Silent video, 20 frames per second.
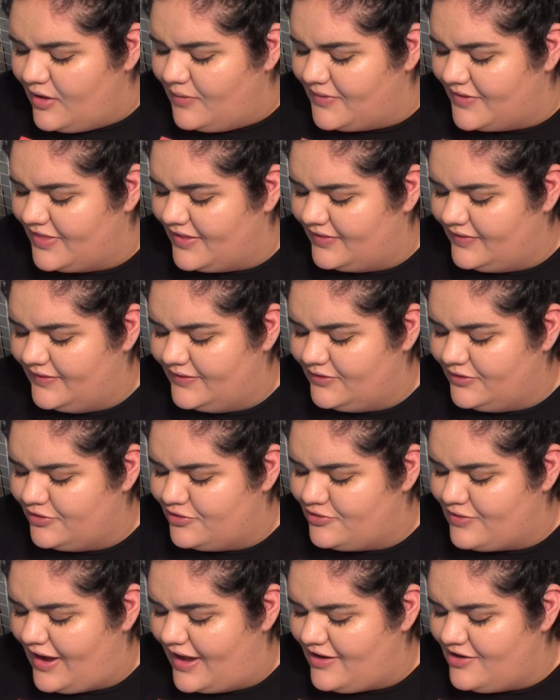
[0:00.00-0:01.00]
With a little
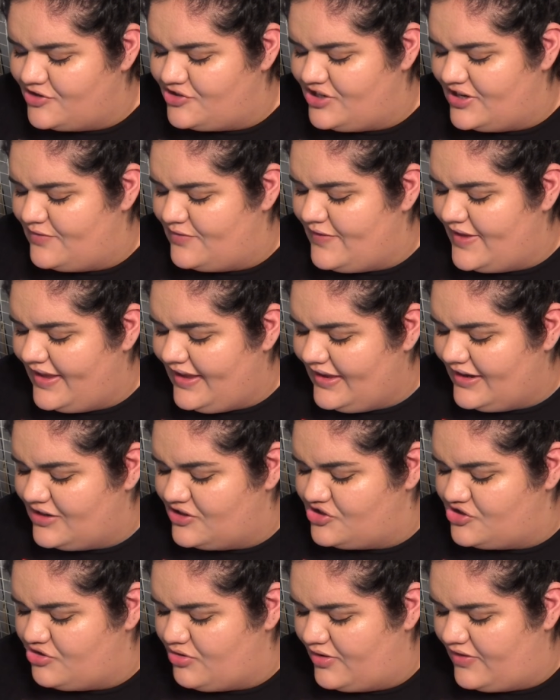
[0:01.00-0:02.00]
strategy, we can
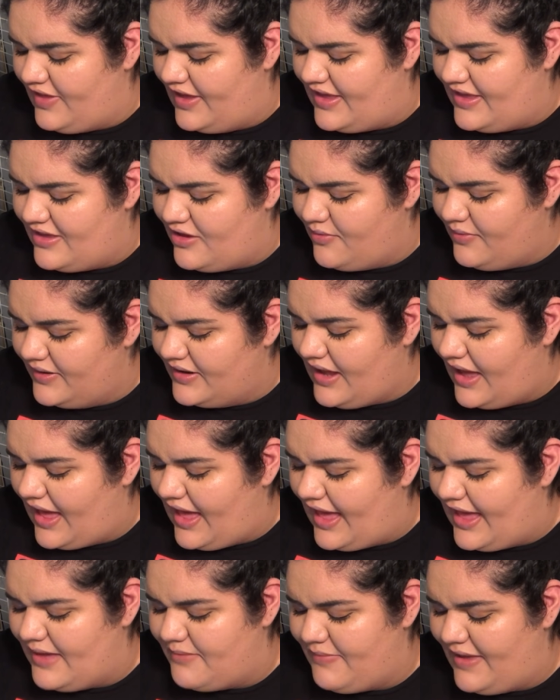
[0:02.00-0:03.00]
ensure that you and
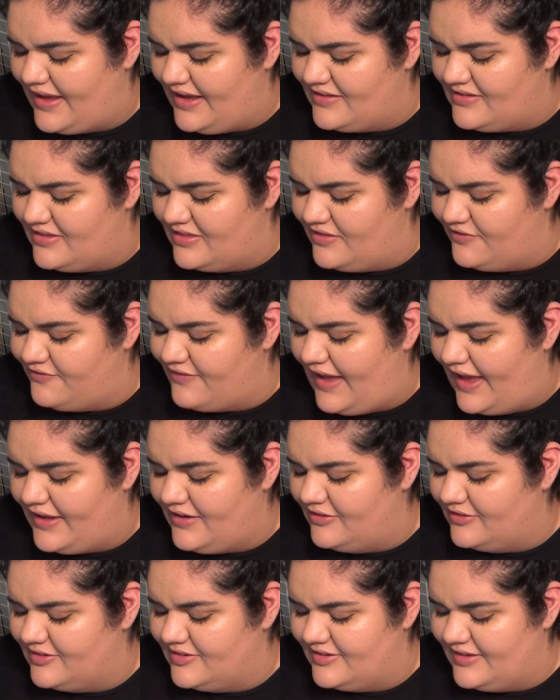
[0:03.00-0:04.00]
I make it to the
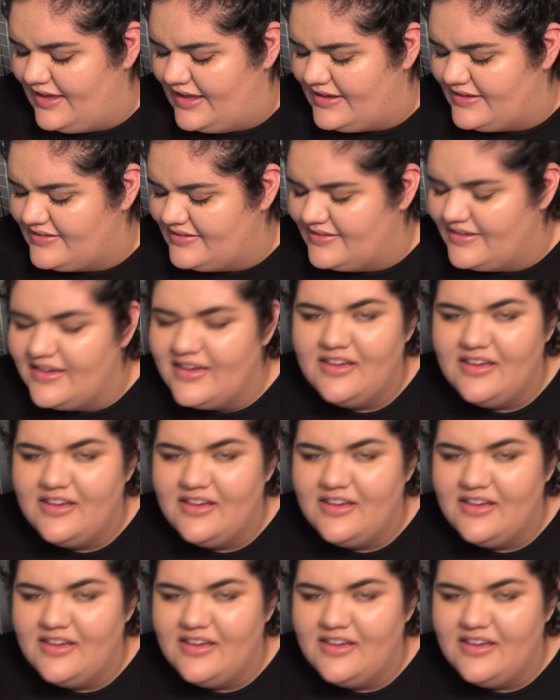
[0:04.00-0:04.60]
final six,